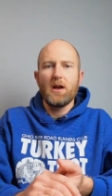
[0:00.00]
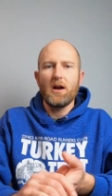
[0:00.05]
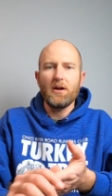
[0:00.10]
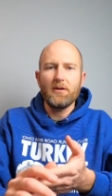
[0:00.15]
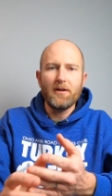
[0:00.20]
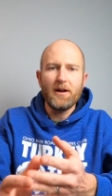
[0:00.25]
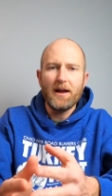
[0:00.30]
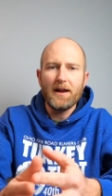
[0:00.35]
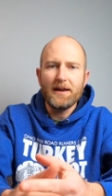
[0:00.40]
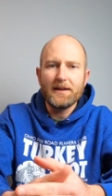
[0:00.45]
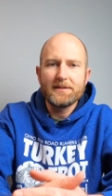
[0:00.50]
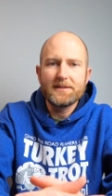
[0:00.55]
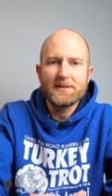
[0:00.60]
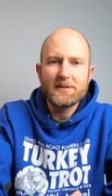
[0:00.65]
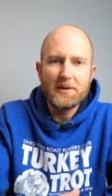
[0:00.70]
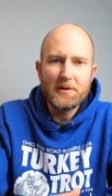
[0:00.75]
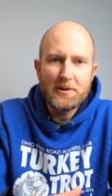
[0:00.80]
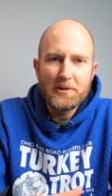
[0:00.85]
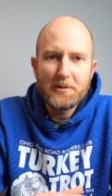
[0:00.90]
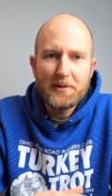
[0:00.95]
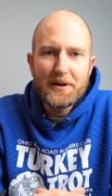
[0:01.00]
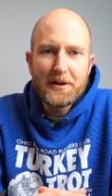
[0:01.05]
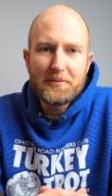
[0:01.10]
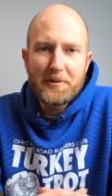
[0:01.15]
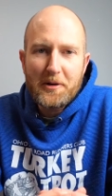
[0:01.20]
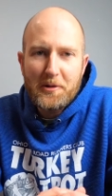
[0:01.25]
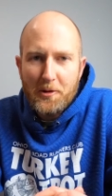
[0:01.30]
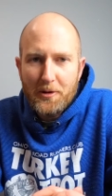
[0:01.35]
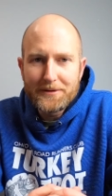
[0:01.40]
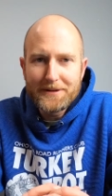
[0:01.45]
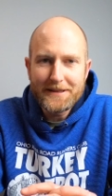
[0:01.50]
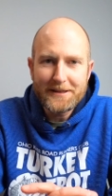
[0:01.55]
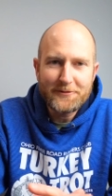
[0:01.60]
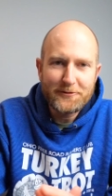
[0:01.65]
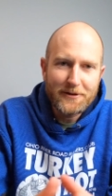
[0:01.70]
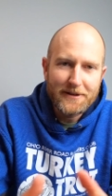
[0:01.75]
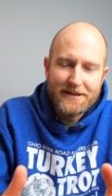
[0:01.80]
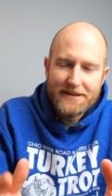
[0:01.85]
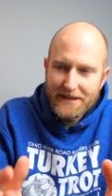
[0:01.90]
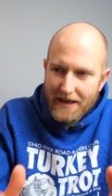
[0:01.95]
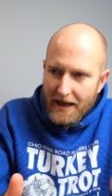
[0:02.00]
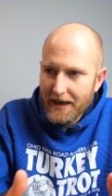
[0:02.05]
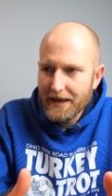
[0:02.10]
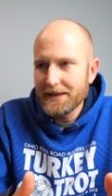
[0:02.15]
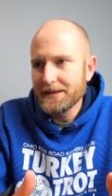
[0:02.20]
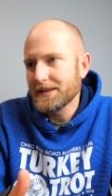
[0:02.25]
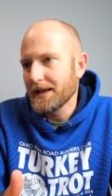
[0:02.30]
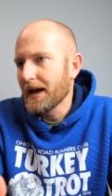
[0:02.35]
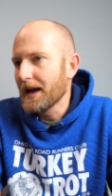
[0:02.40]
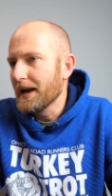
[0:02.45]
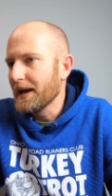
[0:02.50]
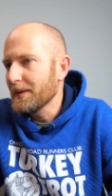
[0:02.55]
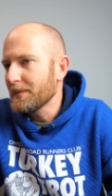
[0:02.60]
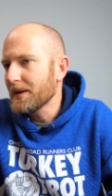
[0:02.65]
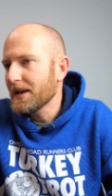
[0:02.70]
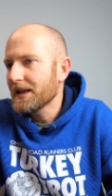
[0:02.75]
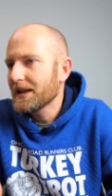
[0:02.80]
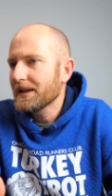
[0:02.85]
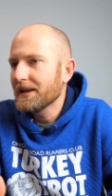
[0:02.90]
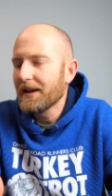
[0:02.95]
All right, so we're going to record this for a second time.